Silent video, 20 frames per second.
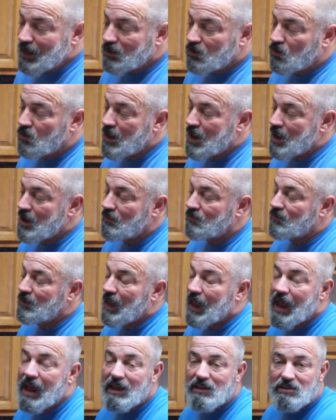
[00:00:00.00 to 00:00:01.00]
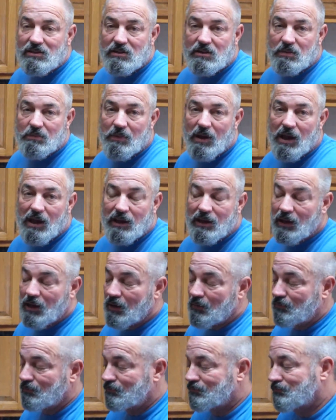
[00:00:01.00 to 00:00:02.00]
I don't have gas to
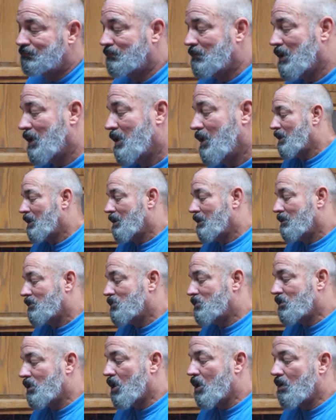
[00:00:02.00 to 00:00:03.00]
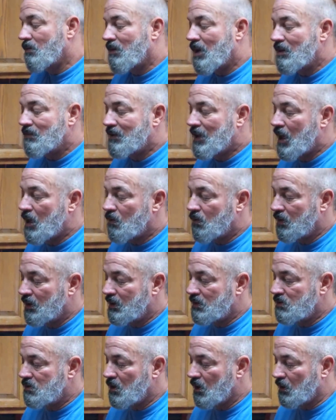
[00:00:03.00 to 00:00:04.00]
my stove. I've got one
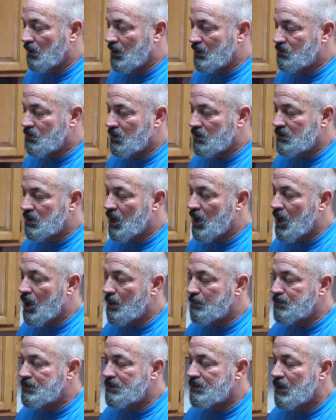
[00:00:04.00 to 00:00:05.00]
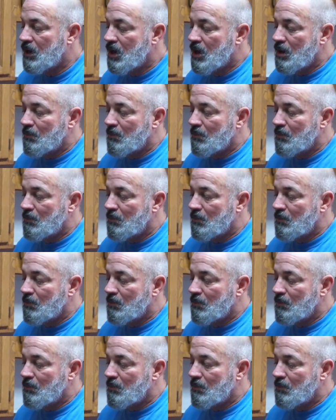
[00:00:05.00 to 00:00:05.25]
of these electric tops.